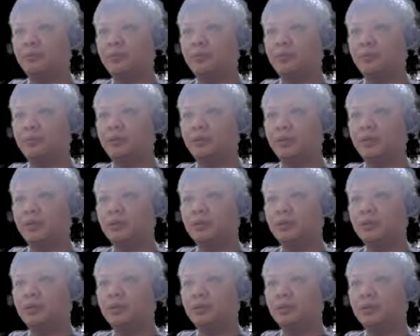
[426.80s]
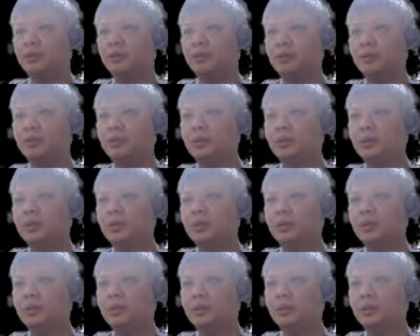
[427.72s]
horse,
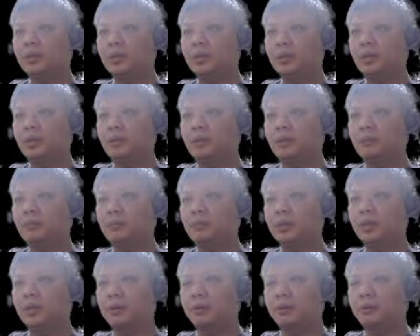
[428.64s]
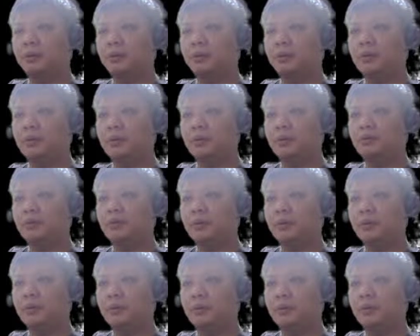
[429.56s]
Black would go
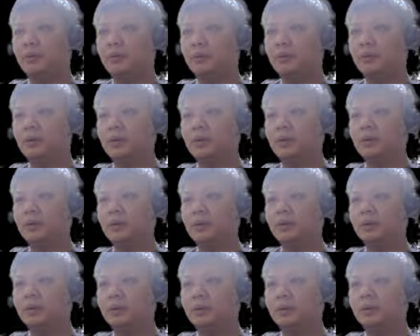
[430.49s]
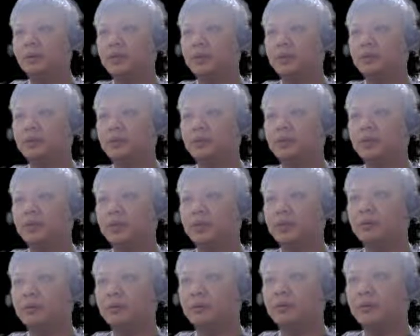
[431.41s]
for a discover check,
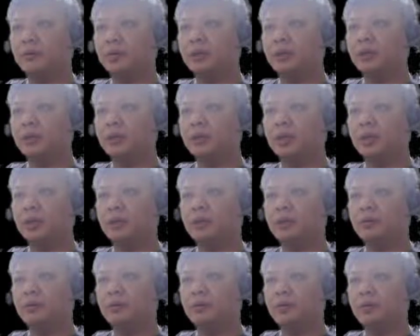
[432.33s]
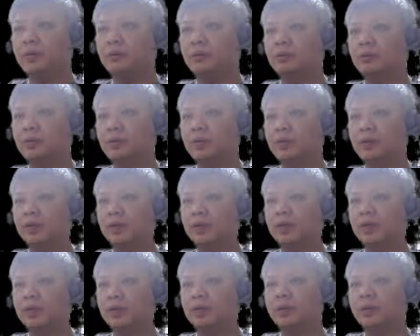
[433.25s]
whereby this cannon would now target.
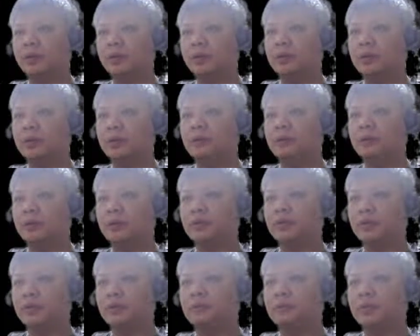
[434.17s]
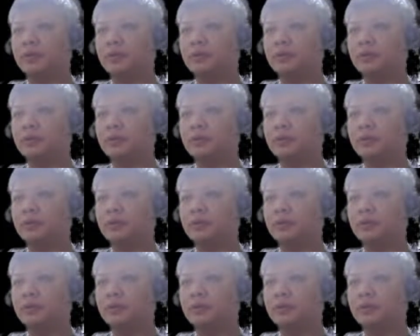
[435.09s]
For example,